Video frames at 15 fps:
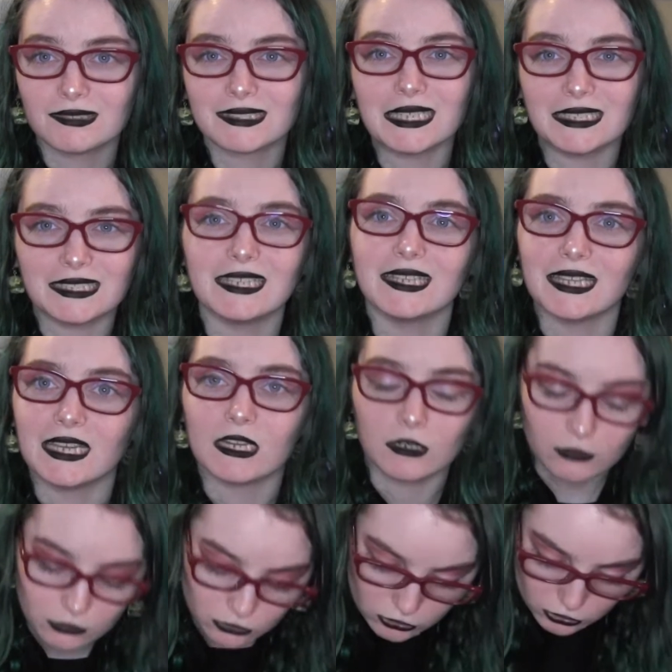it's in
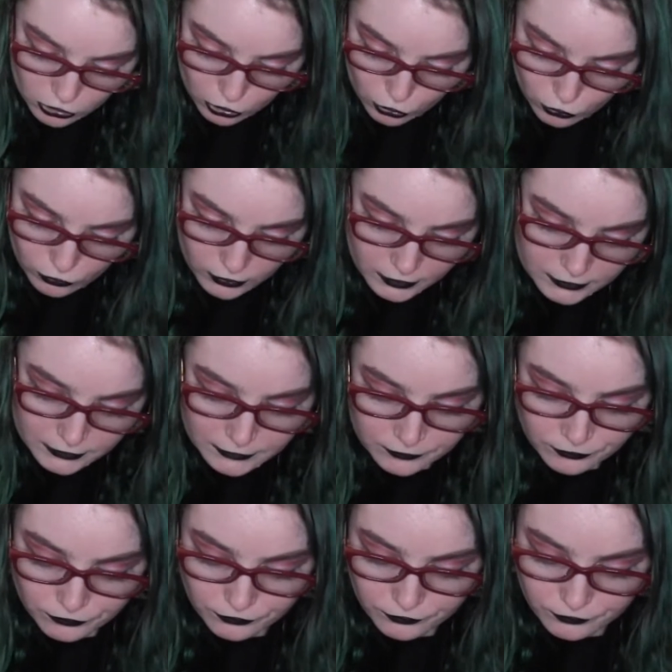there so
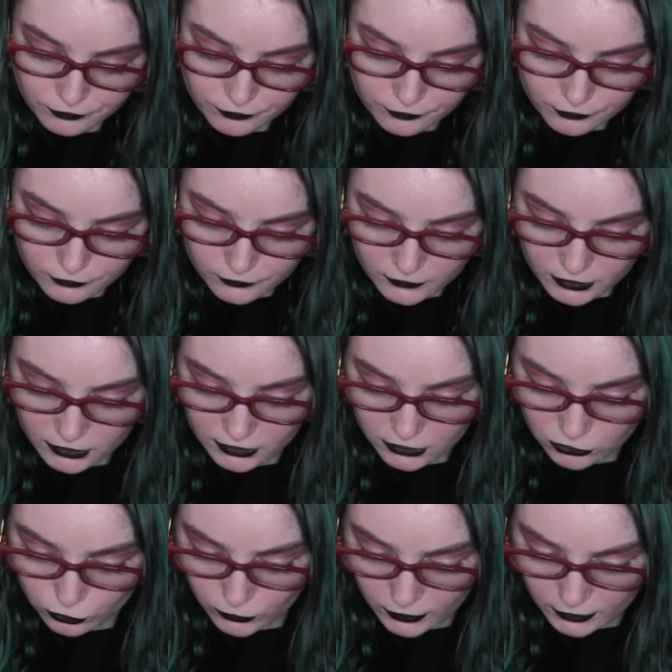
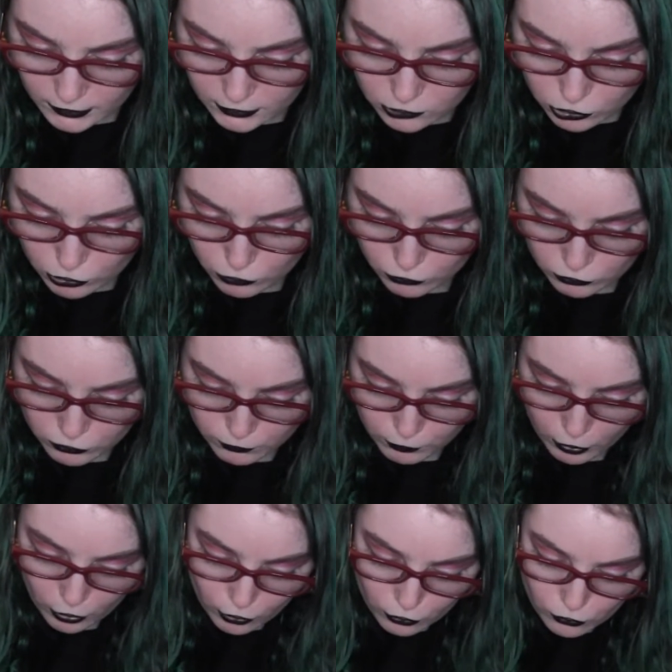that's why I chose
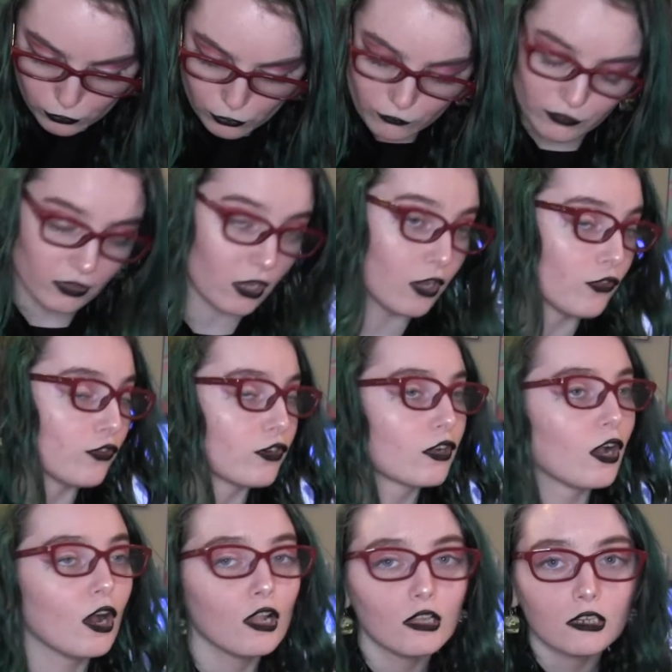Po over the other
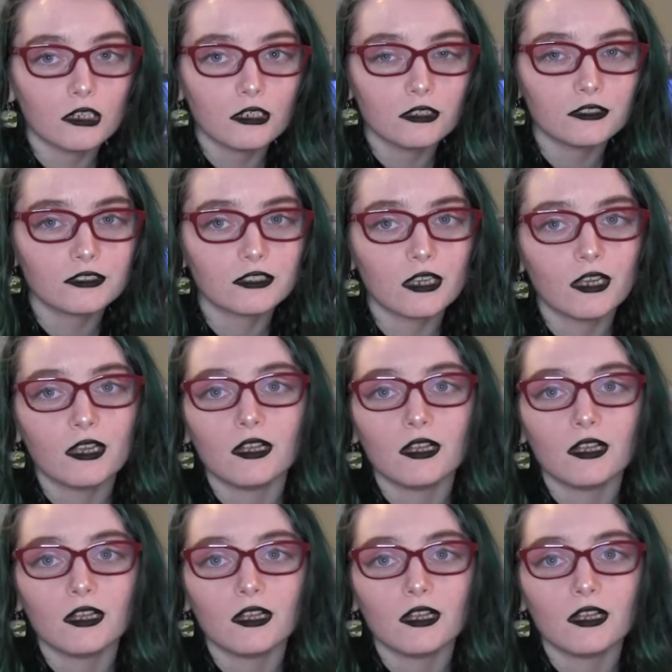colors